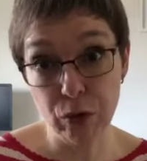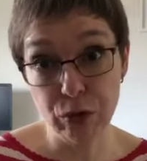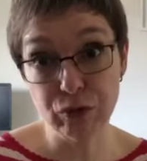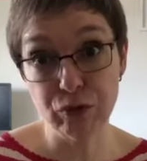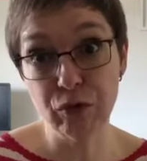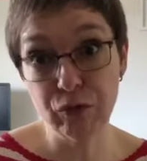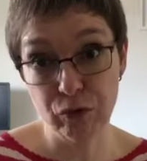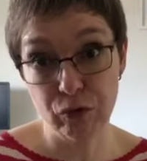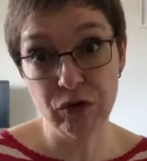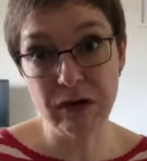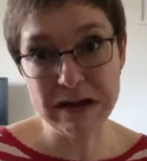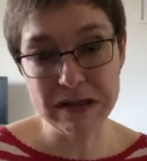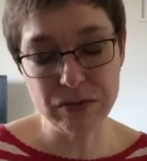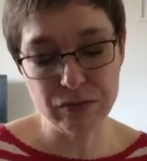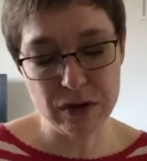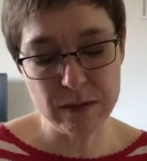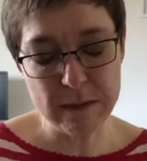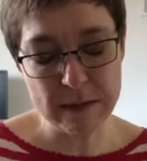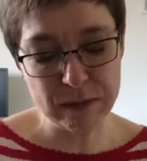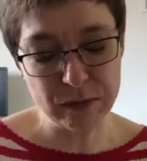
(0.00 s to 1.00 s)
for a
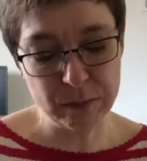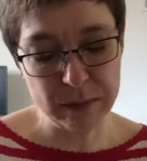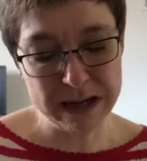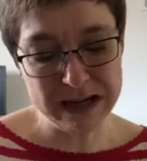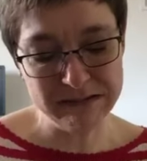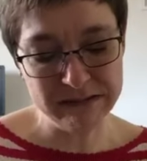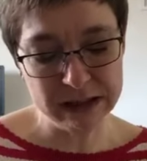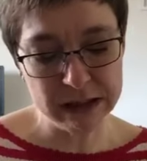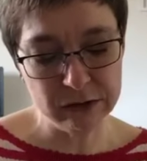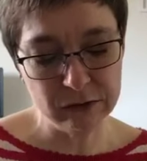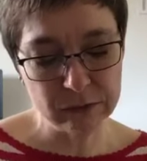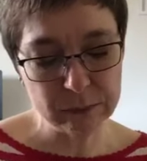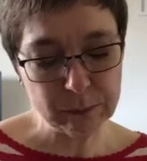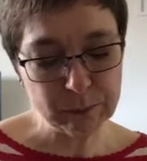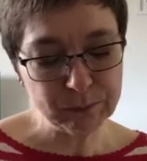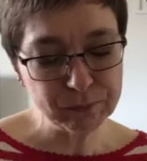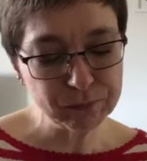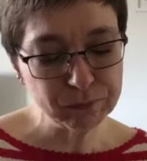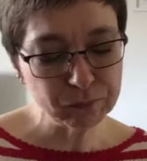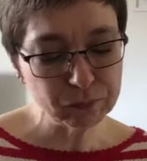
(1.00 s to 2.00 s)
3-month period.
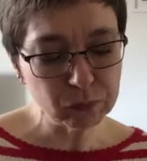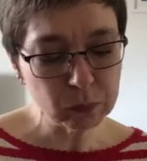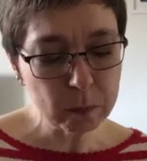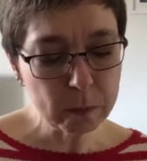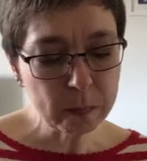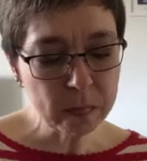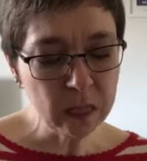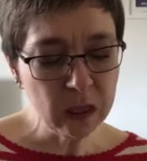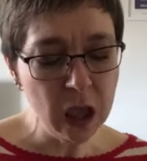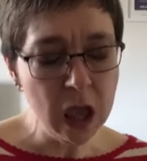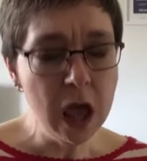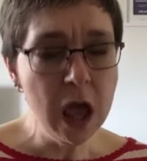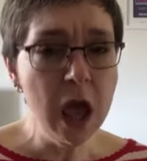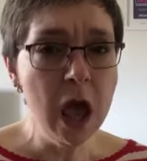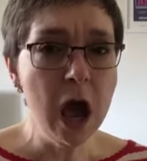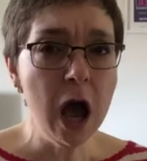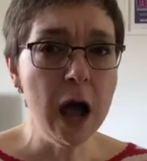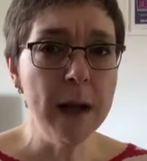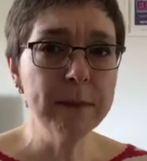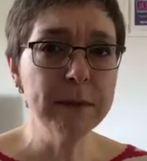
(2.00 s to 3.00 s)

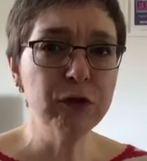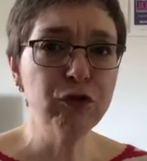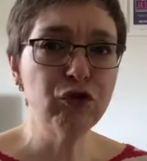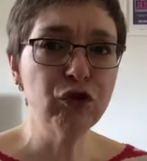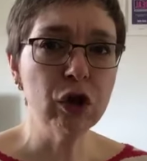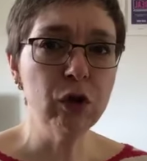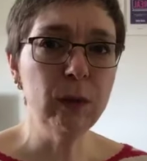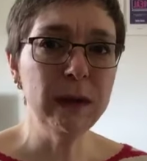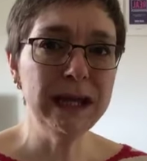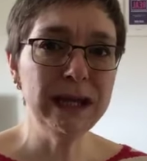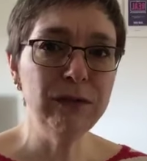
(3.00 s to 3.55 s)
So